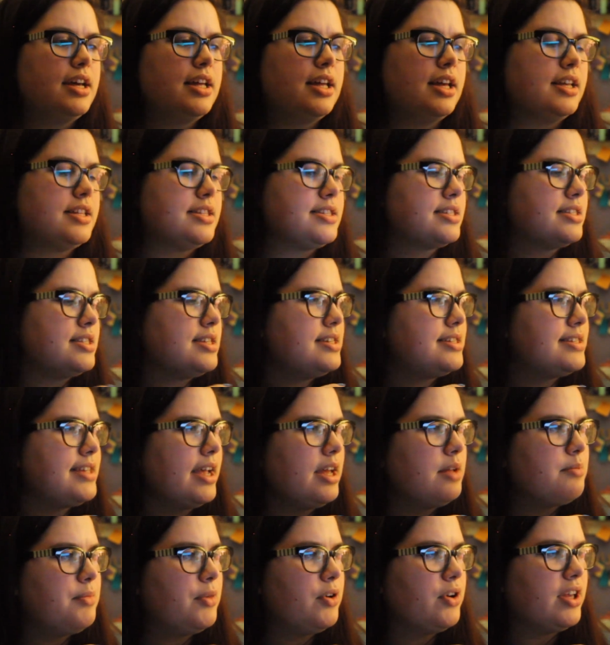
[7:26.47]
it's the
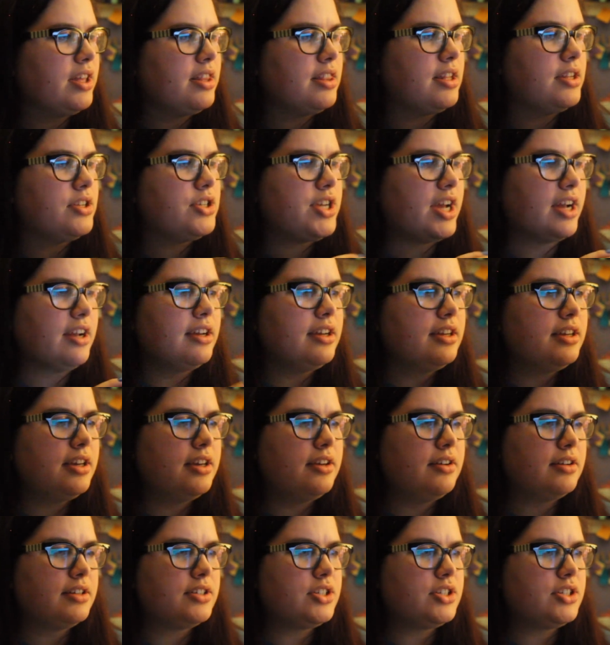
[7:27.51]
second book in the Checky